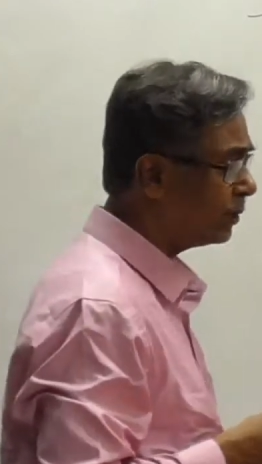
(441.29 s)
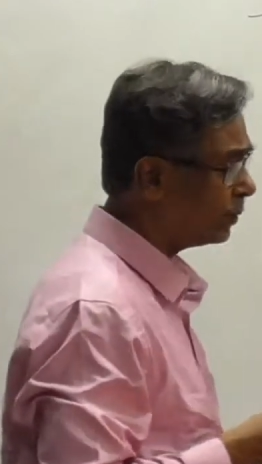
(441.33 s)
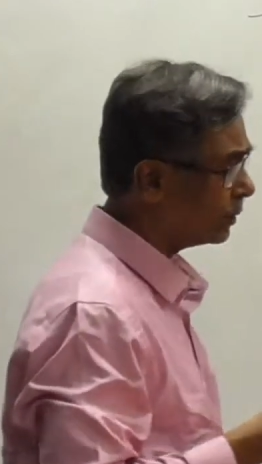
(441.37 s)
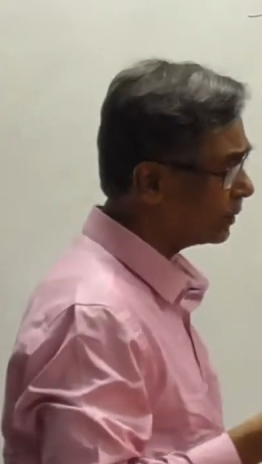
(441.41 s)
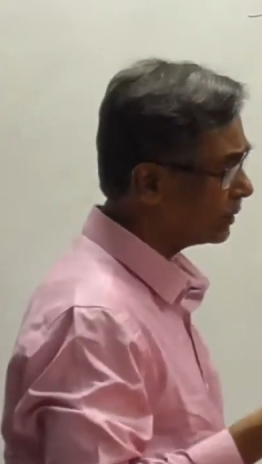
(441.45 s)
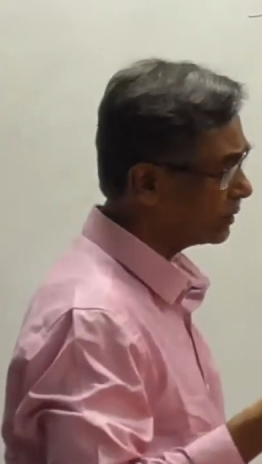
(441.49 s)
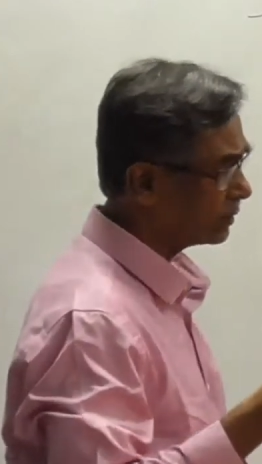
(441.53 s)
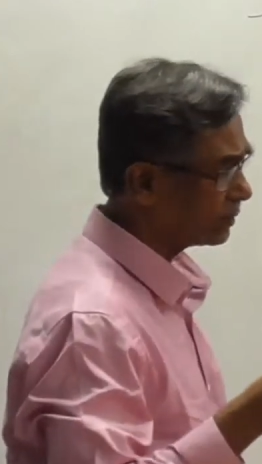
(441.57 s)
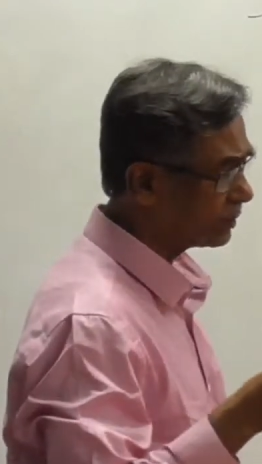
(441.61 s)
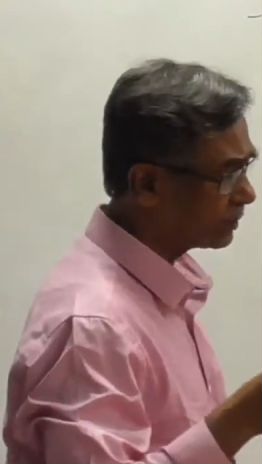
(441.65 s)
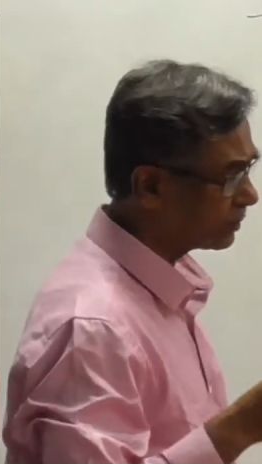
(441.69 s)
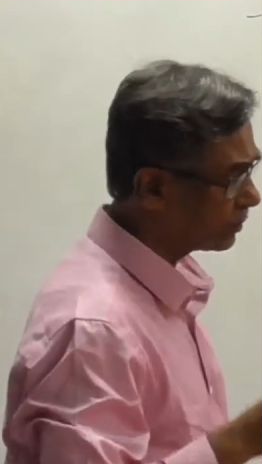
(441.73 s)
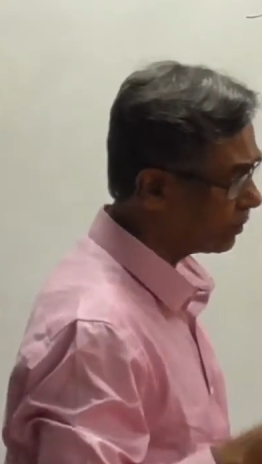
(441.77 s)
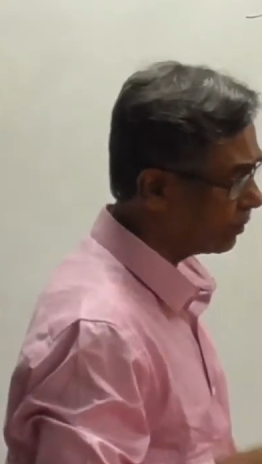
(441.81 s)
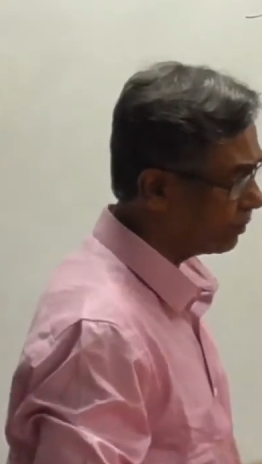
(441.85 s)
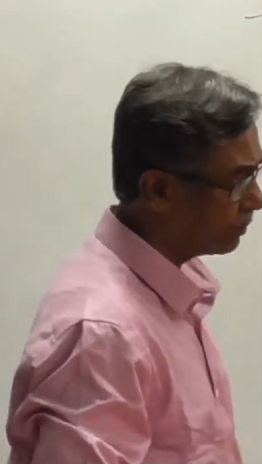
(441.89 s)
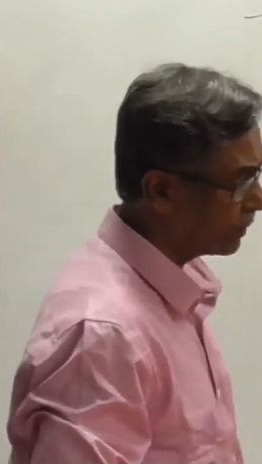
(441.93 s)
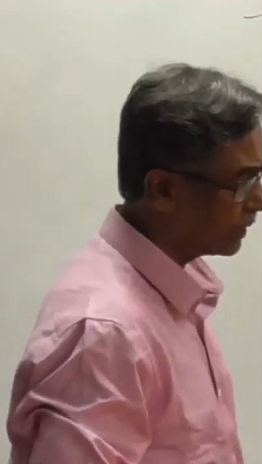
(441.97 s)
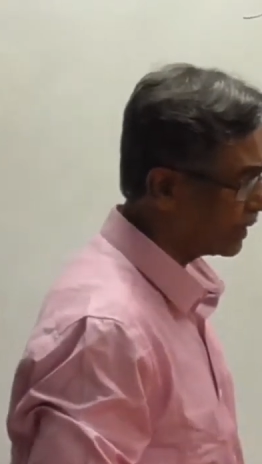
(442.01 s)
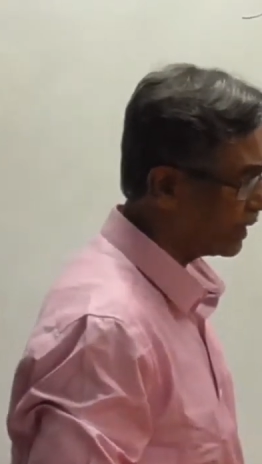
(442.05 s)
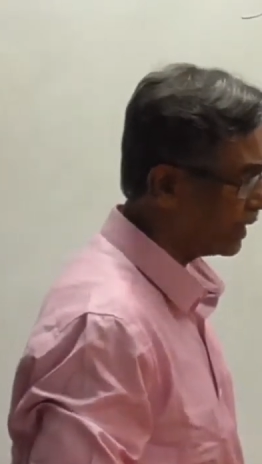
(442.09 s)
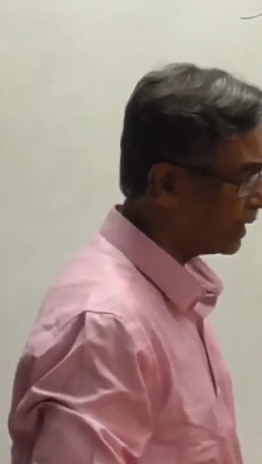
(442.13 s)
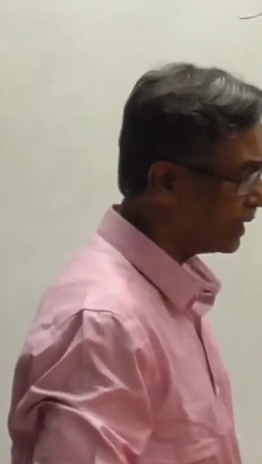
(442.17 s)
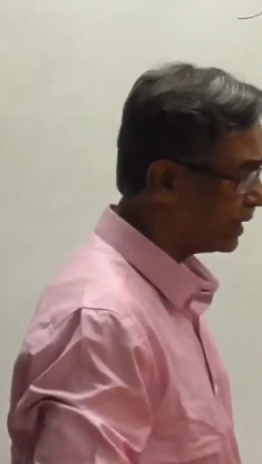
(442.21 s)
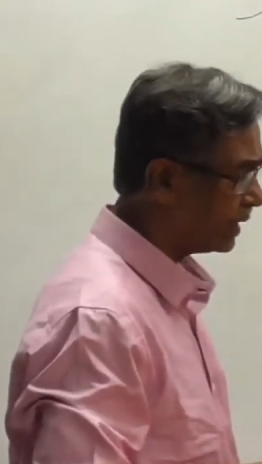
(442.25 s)
which is
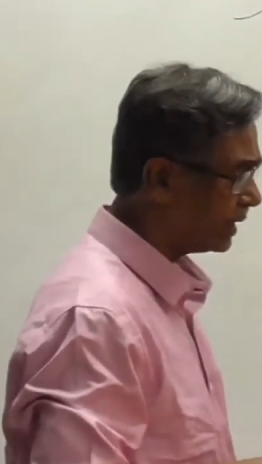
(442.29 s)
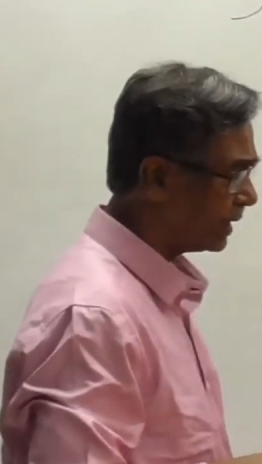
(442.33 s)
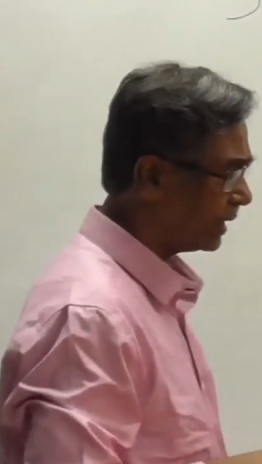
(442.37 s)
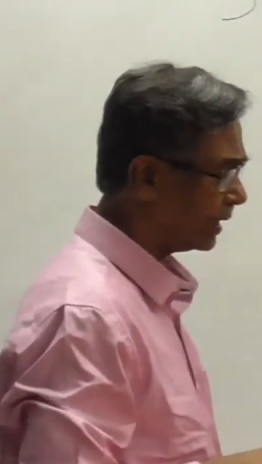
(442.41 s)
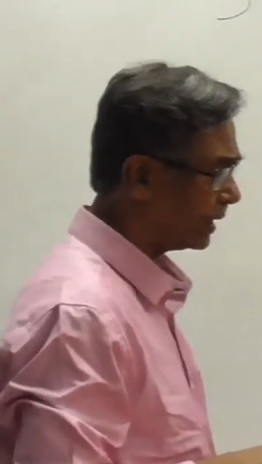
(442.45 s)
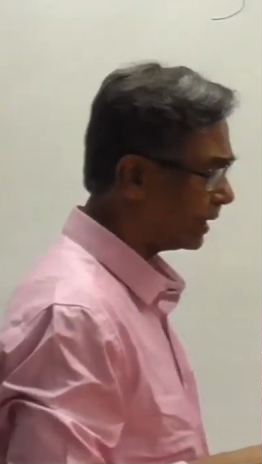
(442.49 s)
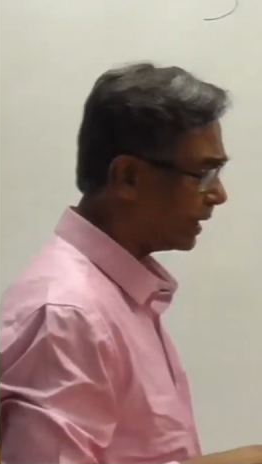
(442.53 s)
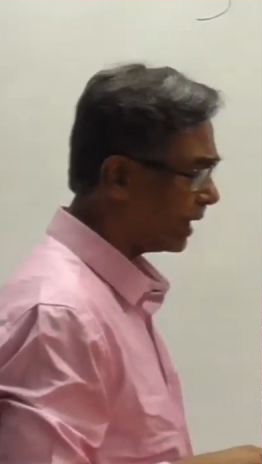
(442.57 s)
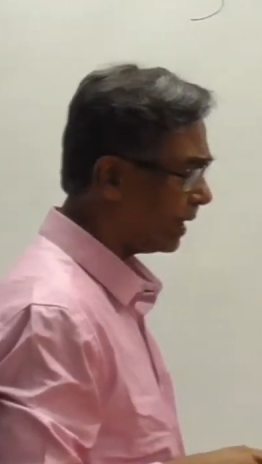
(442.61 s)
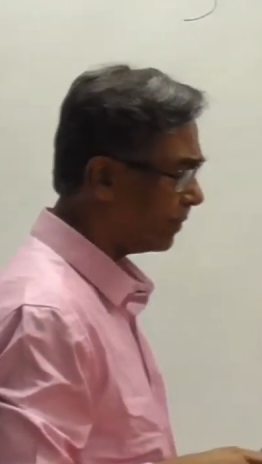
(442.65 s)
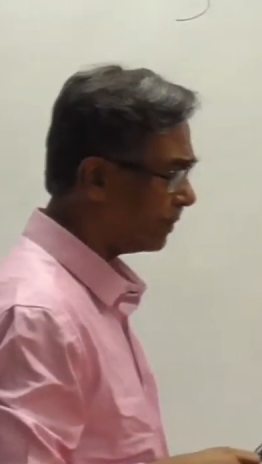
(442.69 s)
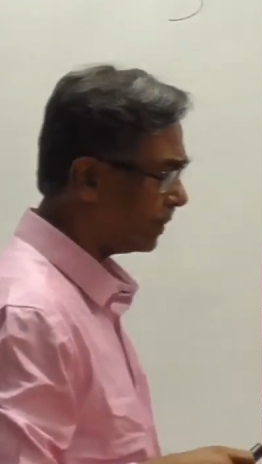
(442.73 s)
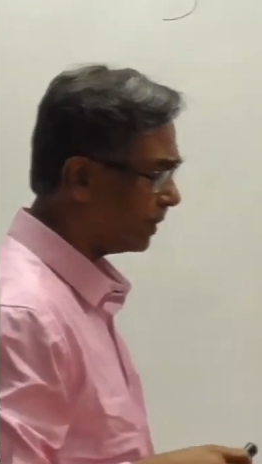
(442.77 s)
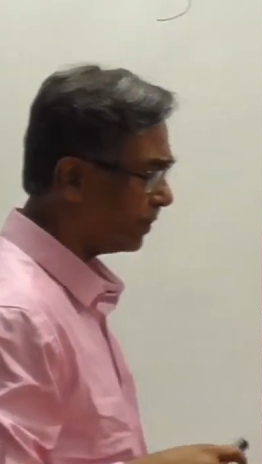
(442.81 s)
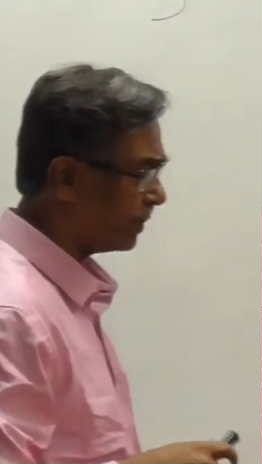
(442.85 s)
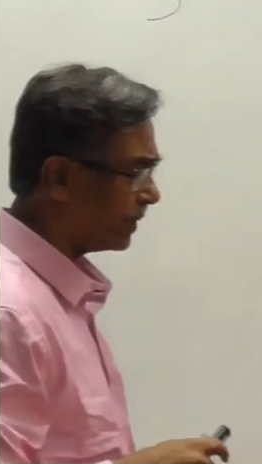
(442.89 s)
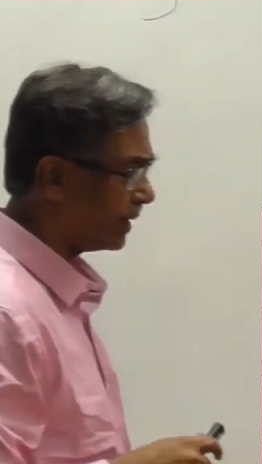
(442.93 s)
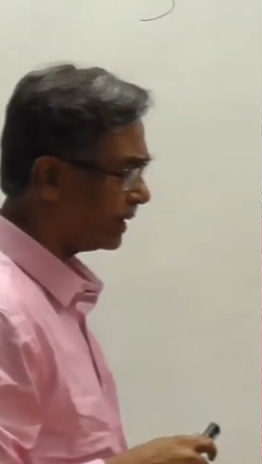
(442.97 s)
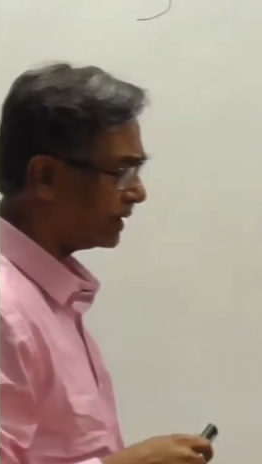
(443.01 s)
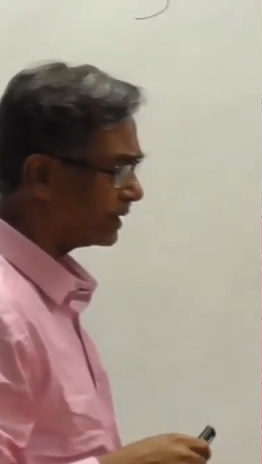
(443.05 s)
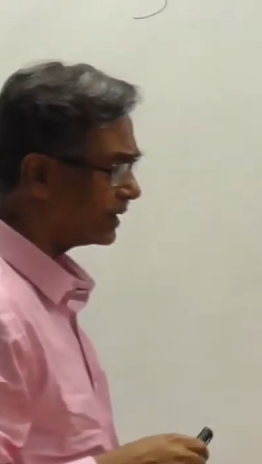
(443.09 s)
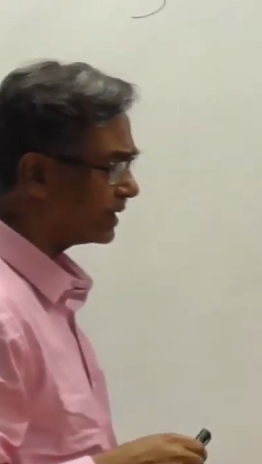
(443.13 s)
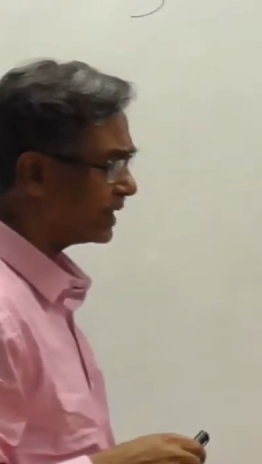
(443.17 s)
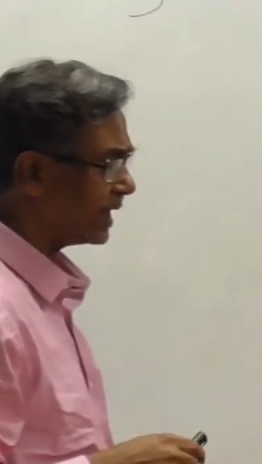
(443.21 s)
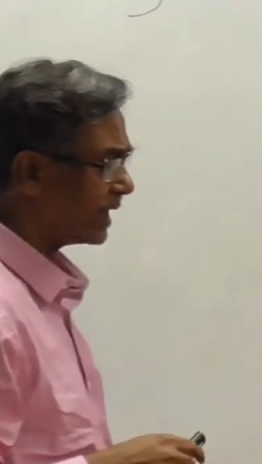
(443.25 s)
complicated and
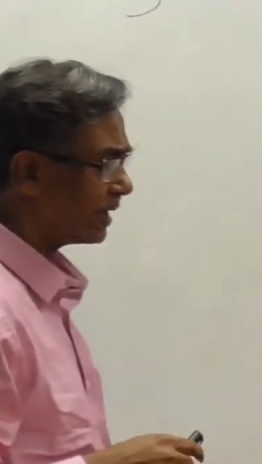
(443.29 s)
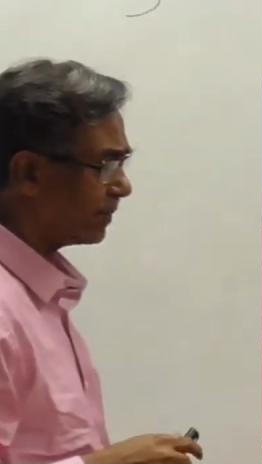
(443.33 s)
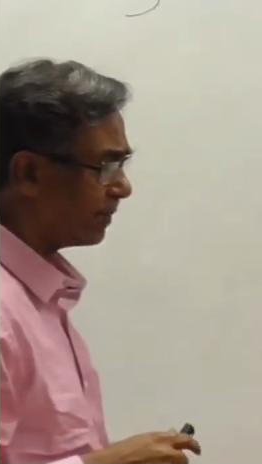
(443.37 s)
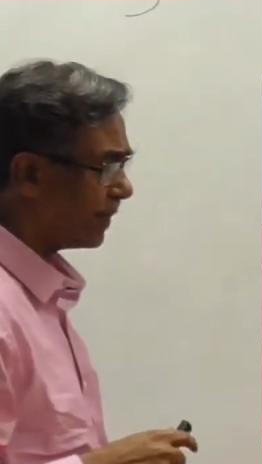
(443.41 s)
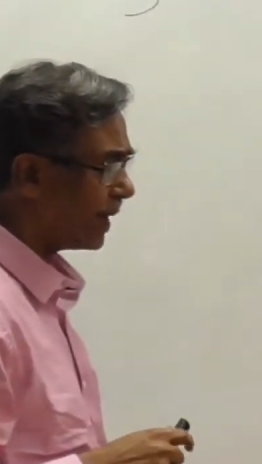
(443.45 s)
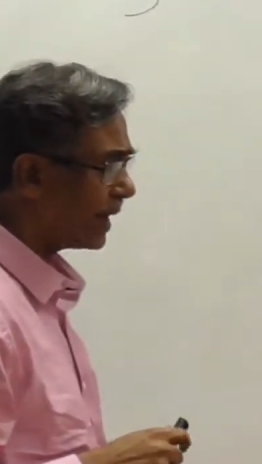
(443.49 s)
time-dependent stat